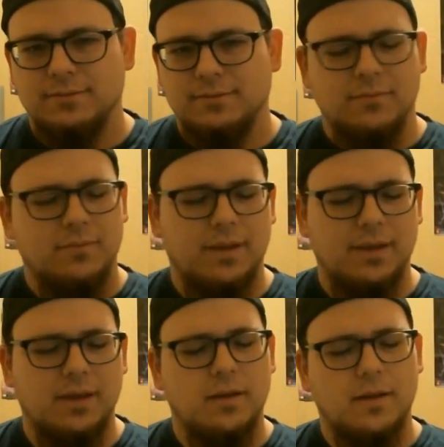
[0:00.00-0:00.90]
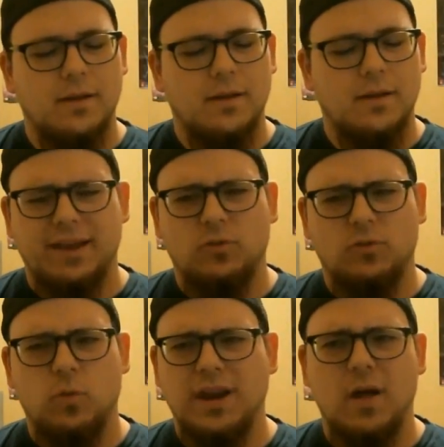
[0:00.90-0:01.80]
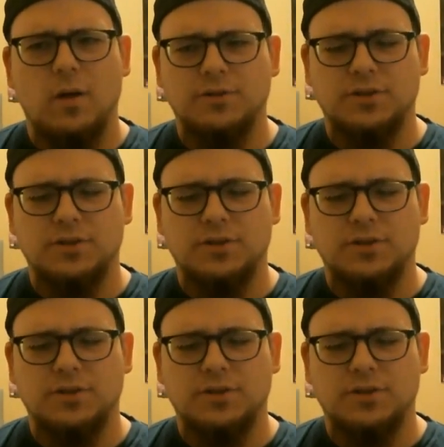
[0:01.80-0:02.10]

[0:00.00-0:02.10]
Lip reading: and I had $20 of credit.